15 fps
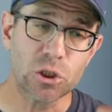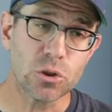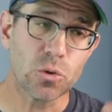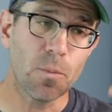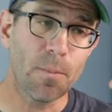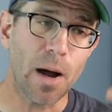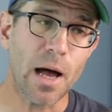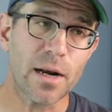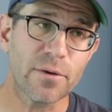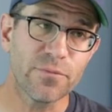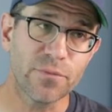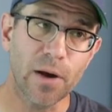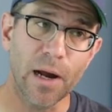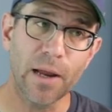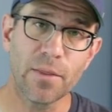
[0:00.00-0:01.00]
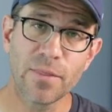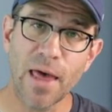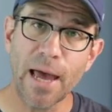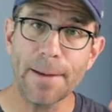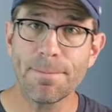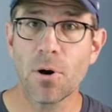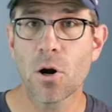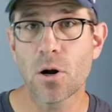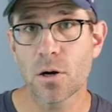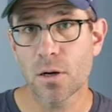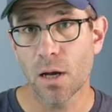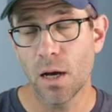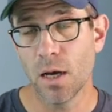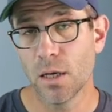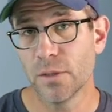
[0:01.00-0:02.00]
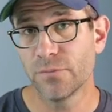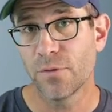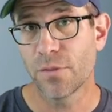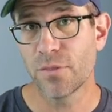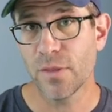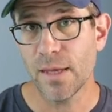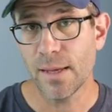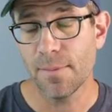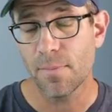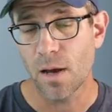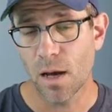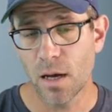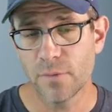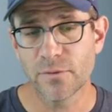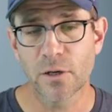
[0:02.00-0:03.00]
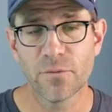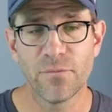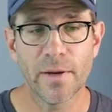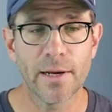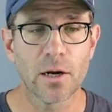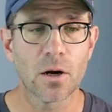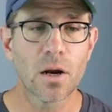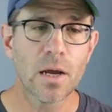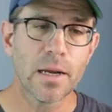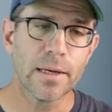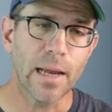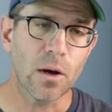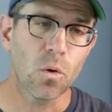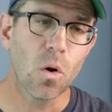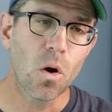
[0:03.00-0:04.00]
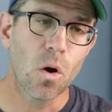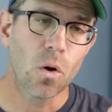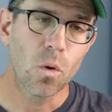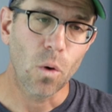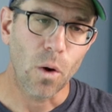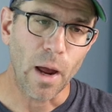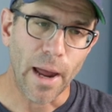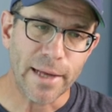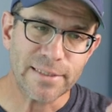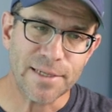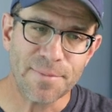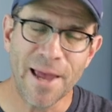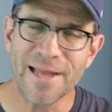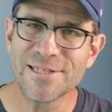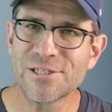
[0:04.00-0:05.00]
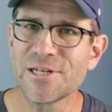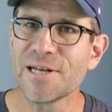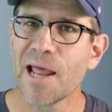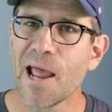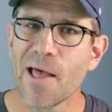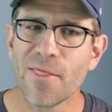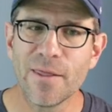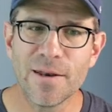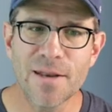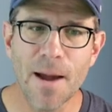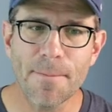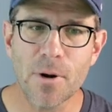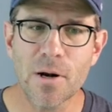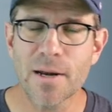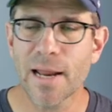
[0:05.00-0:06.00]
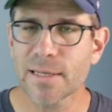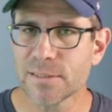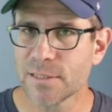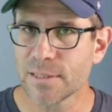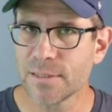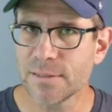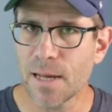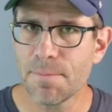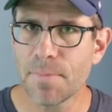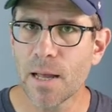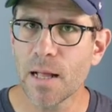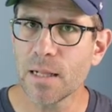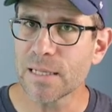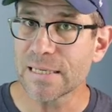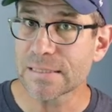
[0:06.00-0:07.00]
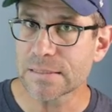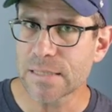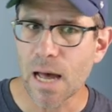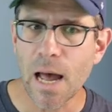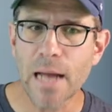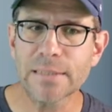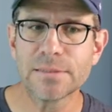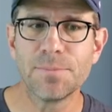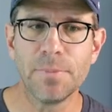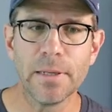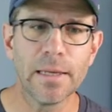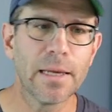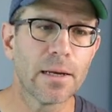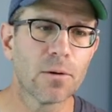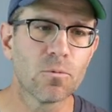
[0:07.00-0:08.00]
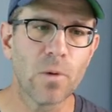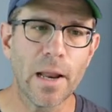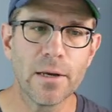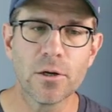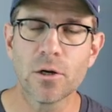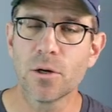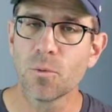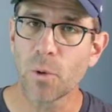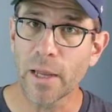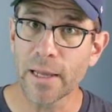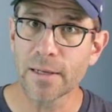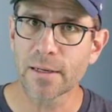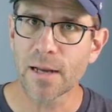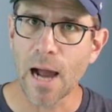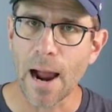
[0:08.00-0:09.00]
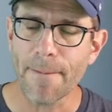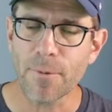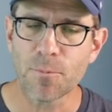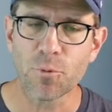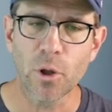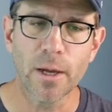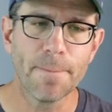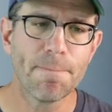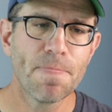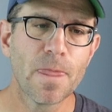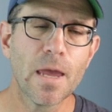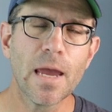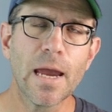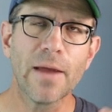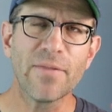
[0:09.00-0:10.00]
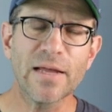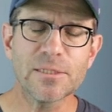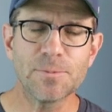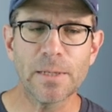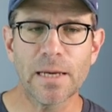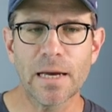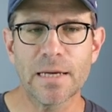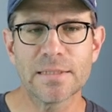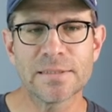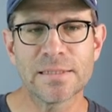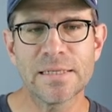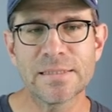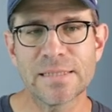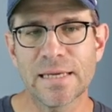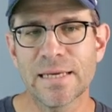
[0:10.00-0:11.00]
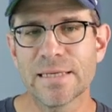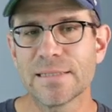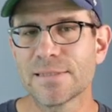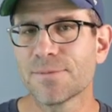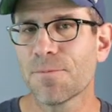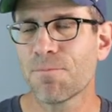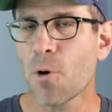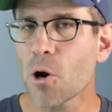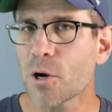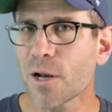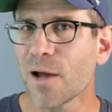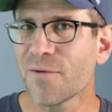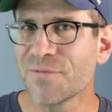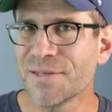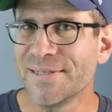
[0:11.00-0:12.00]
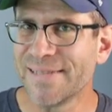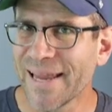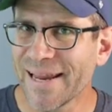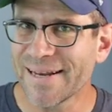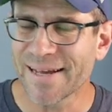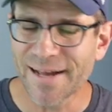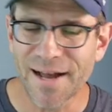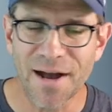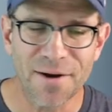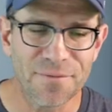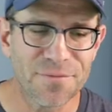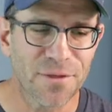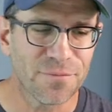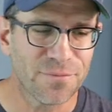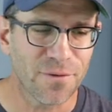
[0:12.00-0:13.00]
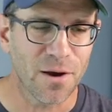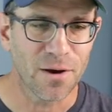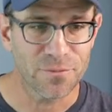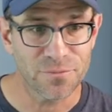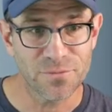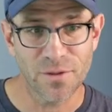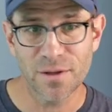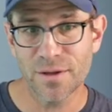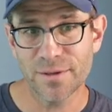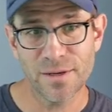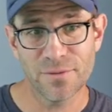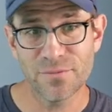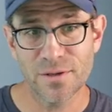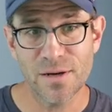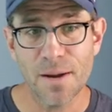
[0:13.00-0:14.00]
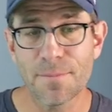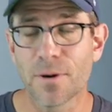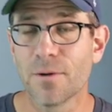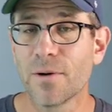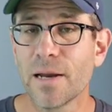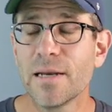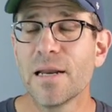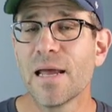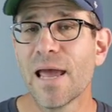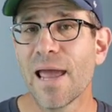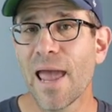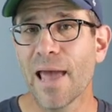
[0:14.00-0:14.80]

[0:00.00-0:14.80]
to modify that part of the theme of our figure. Now, as I mentioned, the number next to the dumbbell is not being rendered in copperplate. And that's because this is part of the data of the of the of the number, right?